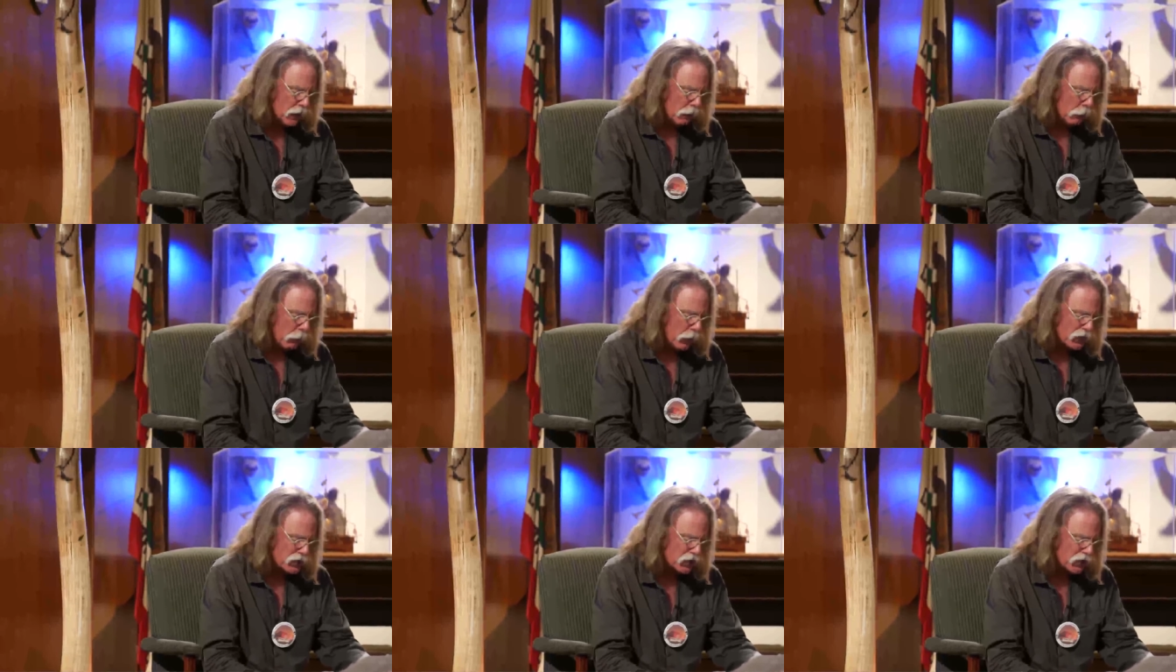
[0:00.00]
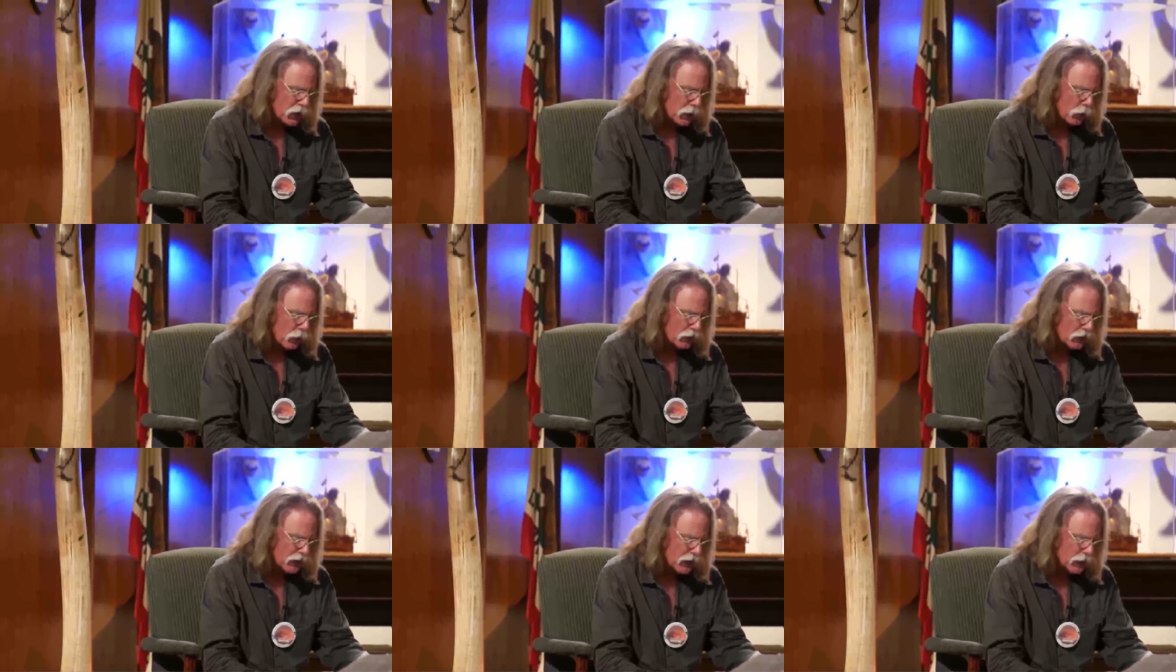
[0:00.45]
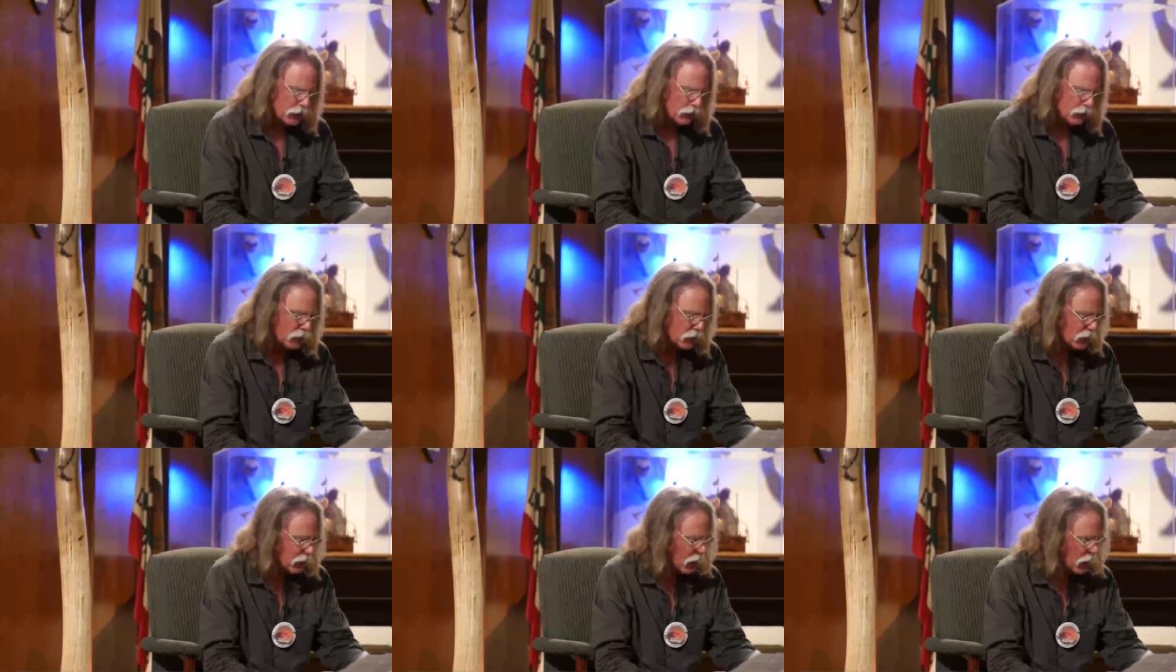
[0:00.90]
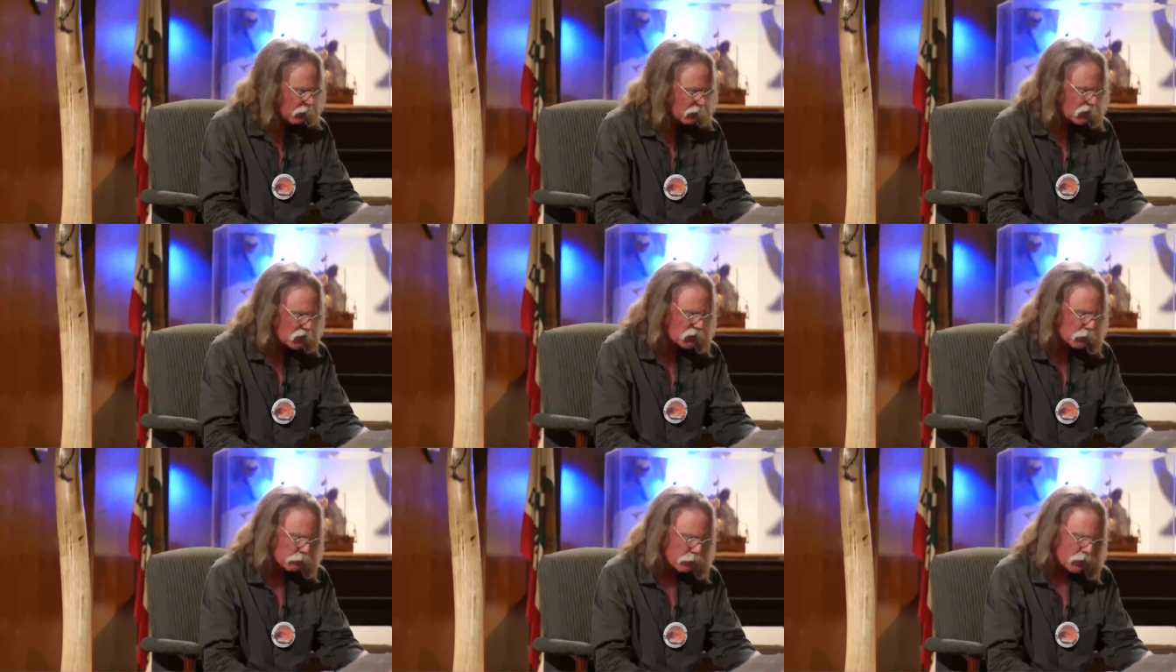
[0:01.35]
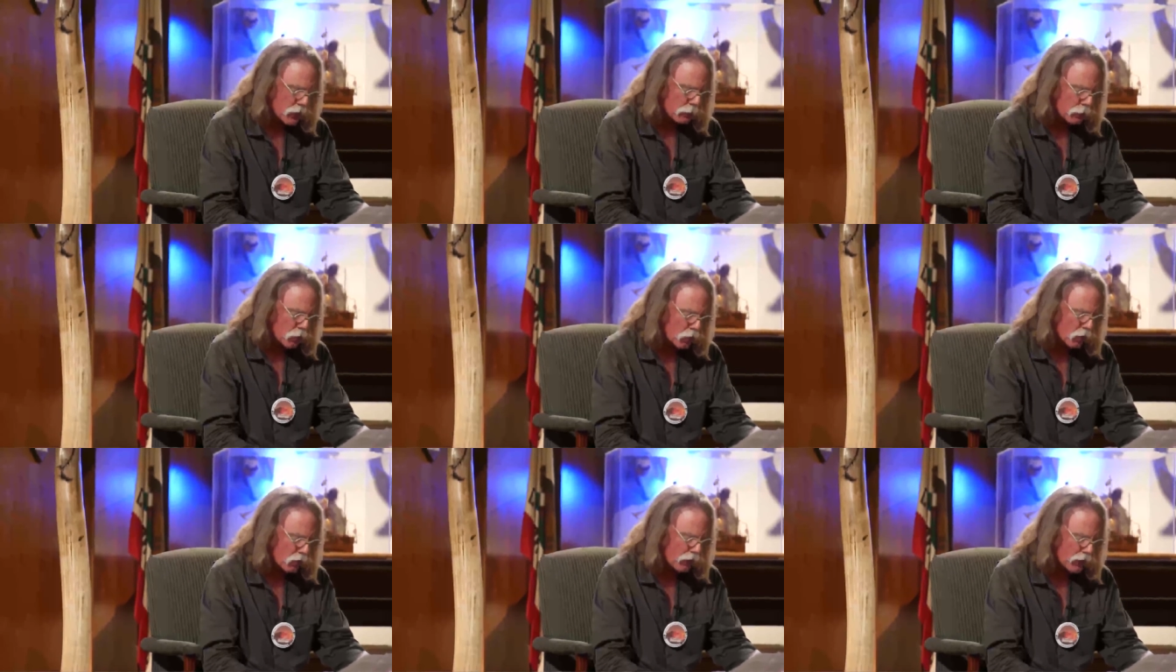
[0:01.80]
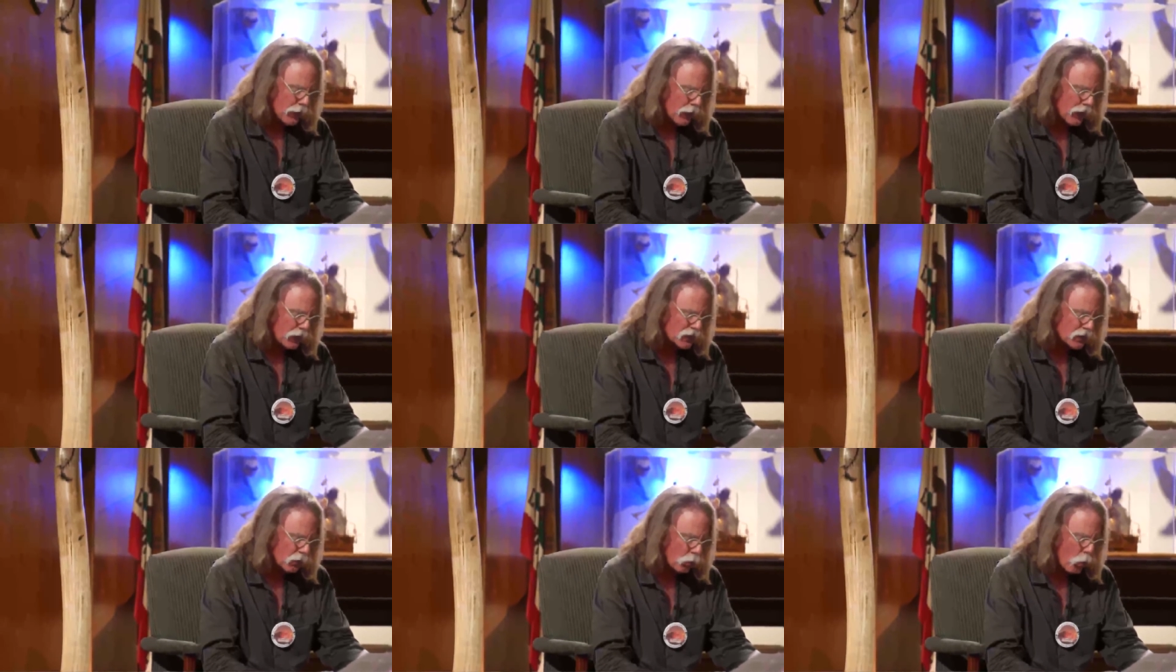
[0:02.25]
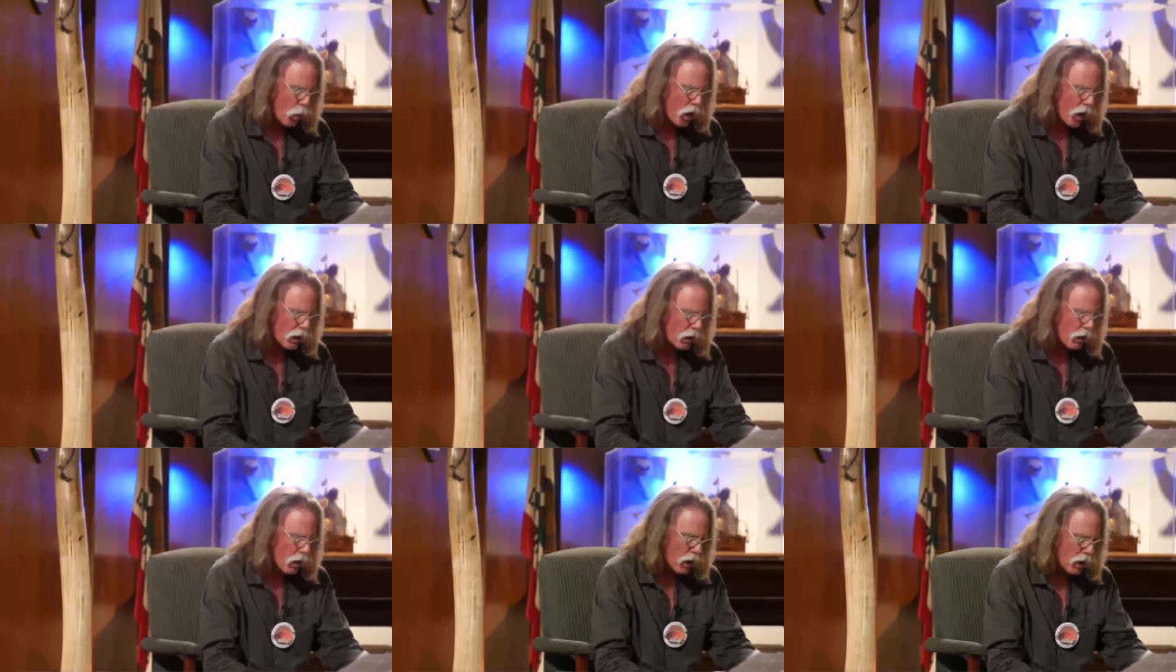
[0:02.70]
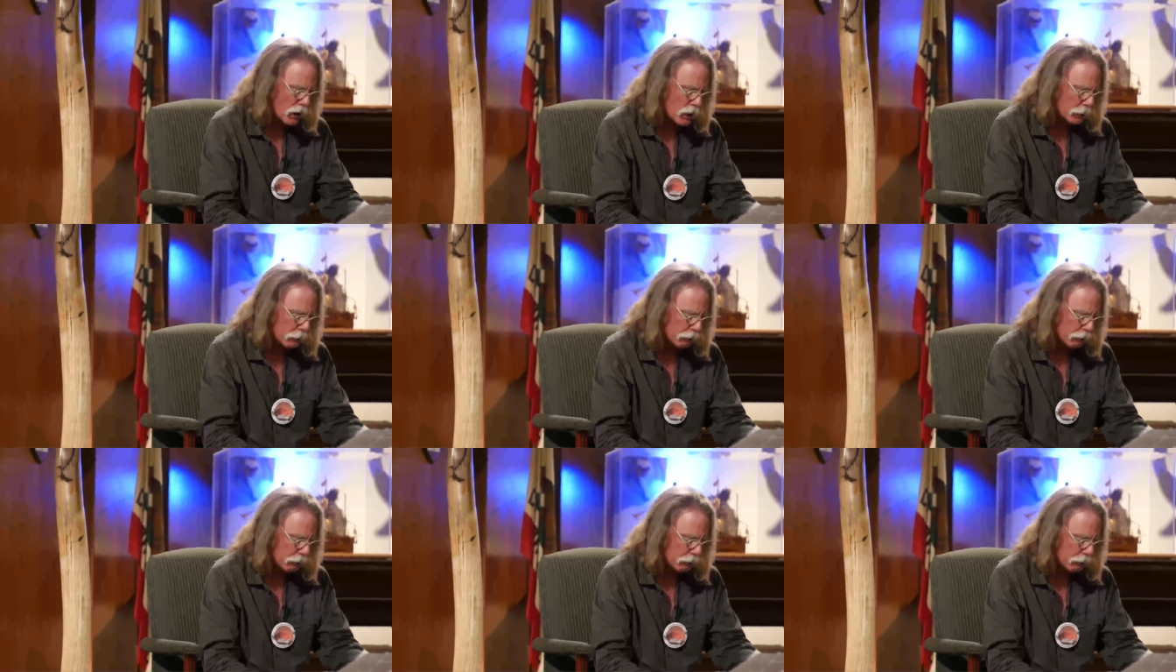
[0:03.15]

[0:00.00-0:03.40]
Much to your relief, you do not disappear below the ice and walk on.